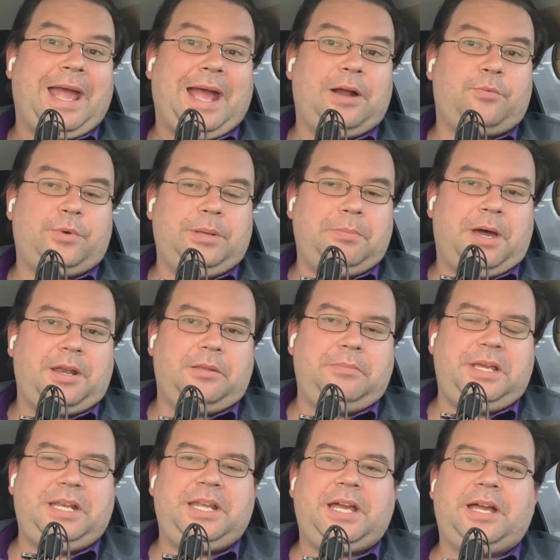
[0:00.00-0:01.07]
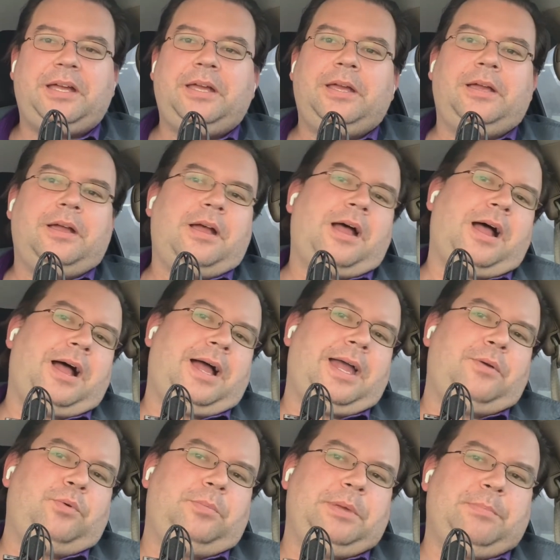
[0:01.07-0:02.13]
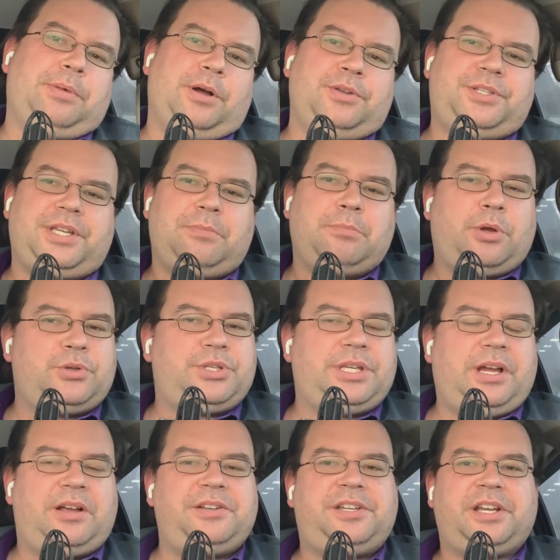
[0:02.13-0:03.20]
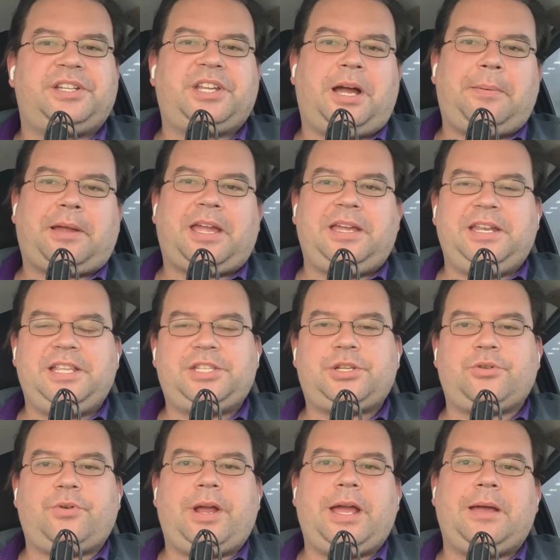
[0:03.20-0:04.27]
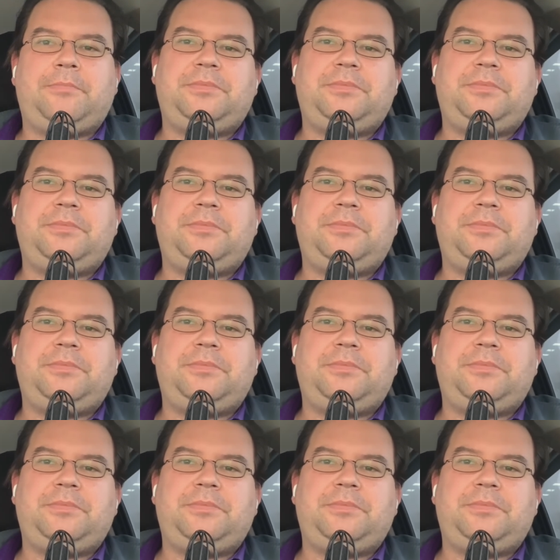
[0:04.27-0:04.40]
Remodel Media. I will be posting mostly on TikTok and Instagram,